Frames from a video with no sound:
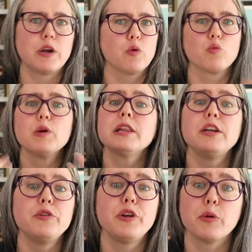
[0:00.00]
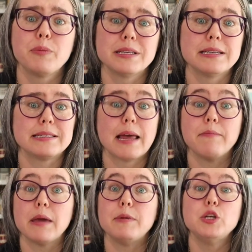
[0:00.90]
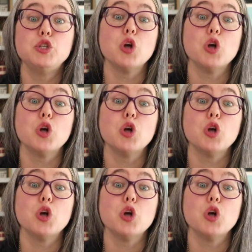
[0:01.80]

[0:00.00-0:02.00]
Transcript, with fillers: you're really new to your business and maybe